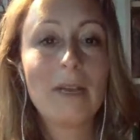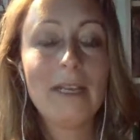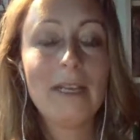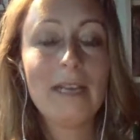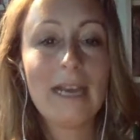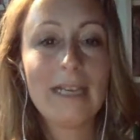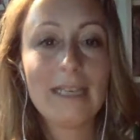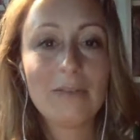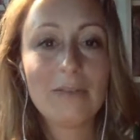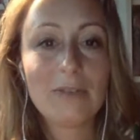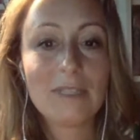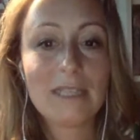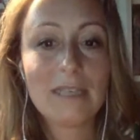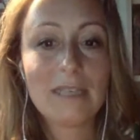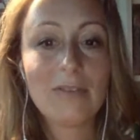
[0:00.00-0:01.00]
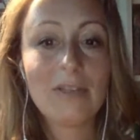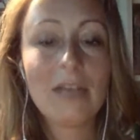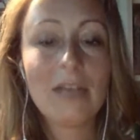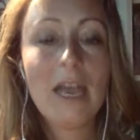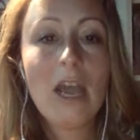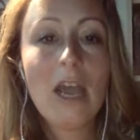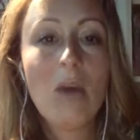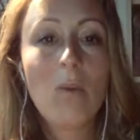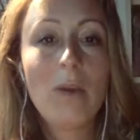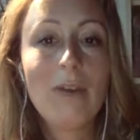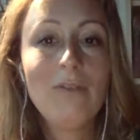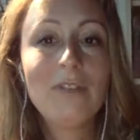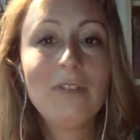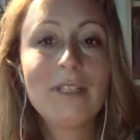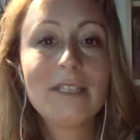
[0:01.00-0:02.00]
I can receive it. What
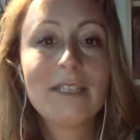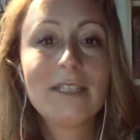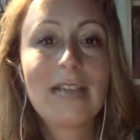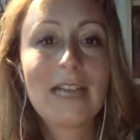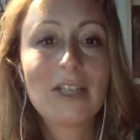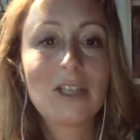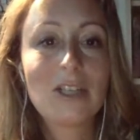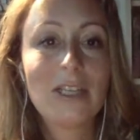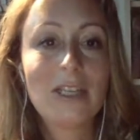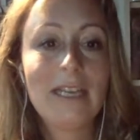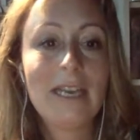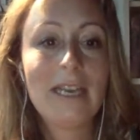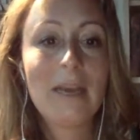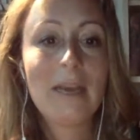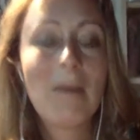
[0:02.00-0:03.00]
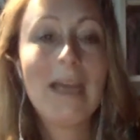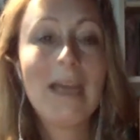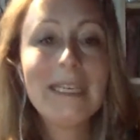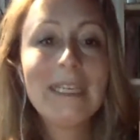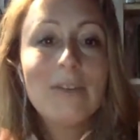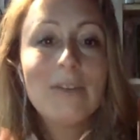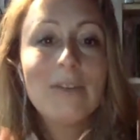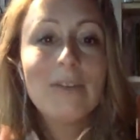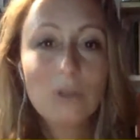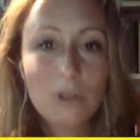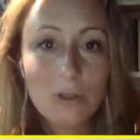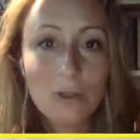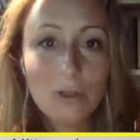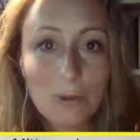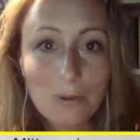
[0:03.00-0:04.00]
if this is actually my gift to
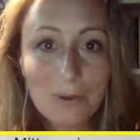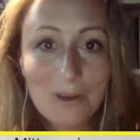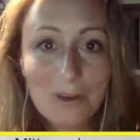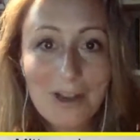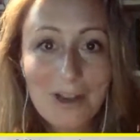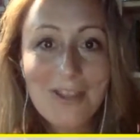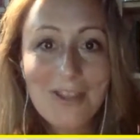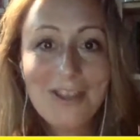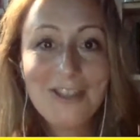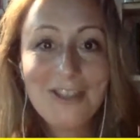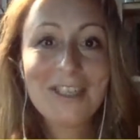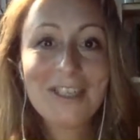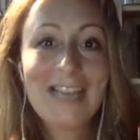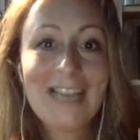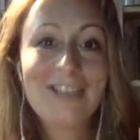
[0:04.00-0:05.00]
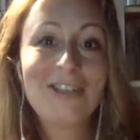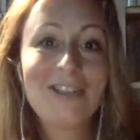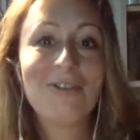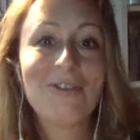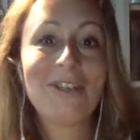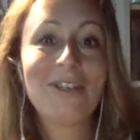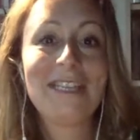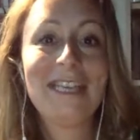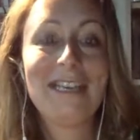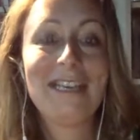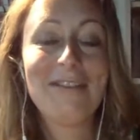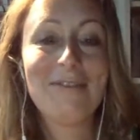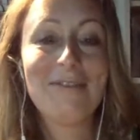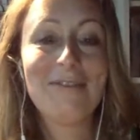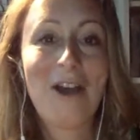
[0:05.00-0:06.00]
you that you can actually
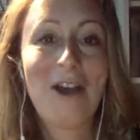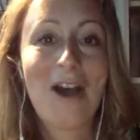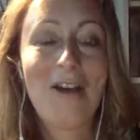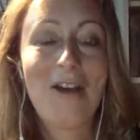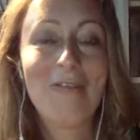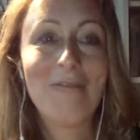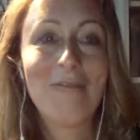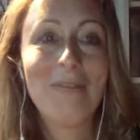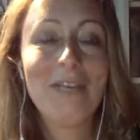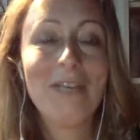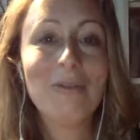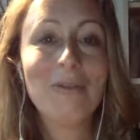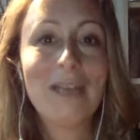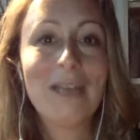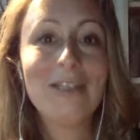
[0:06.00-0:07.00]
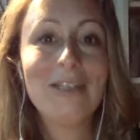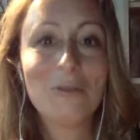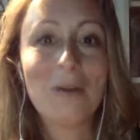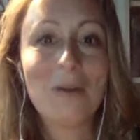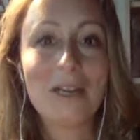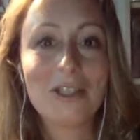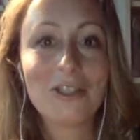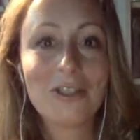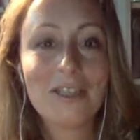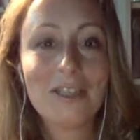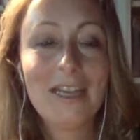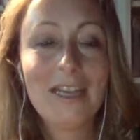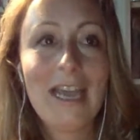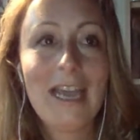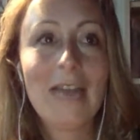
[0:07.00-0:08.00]
receive of being way too much,
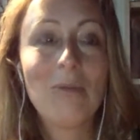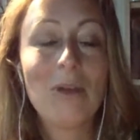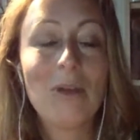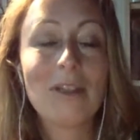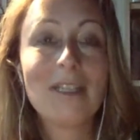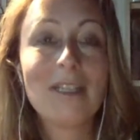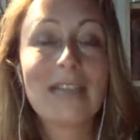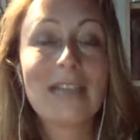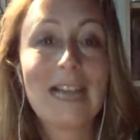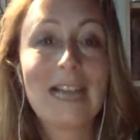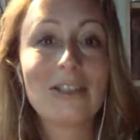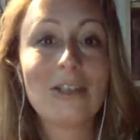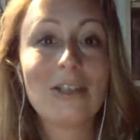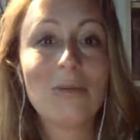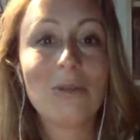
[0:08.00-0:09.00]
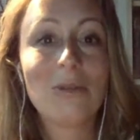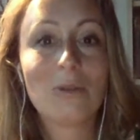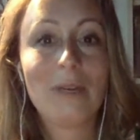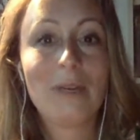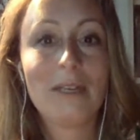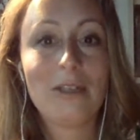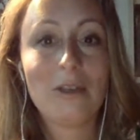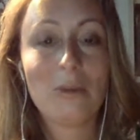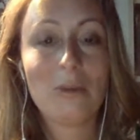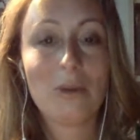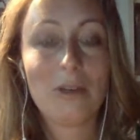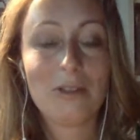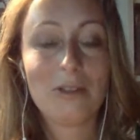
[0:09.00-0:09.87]
and what this actually will create in your world?